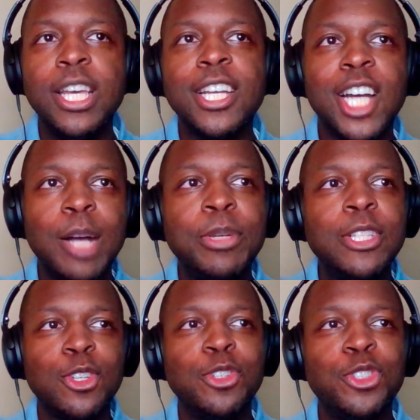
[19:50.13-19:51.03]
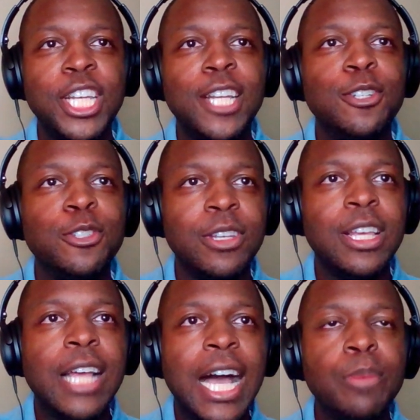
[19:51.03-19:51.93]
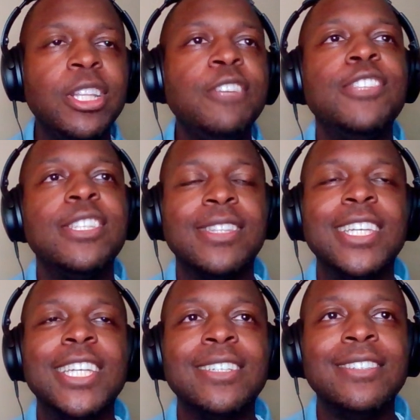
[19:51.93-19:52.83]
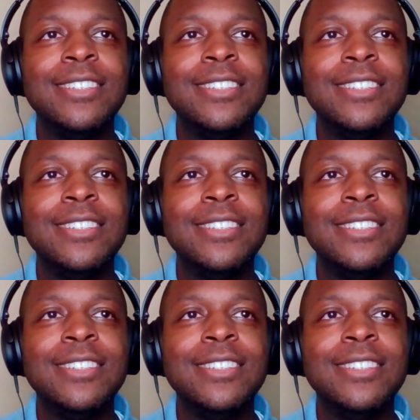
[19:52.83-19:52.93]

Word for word: comments on your channel? I believe this thing.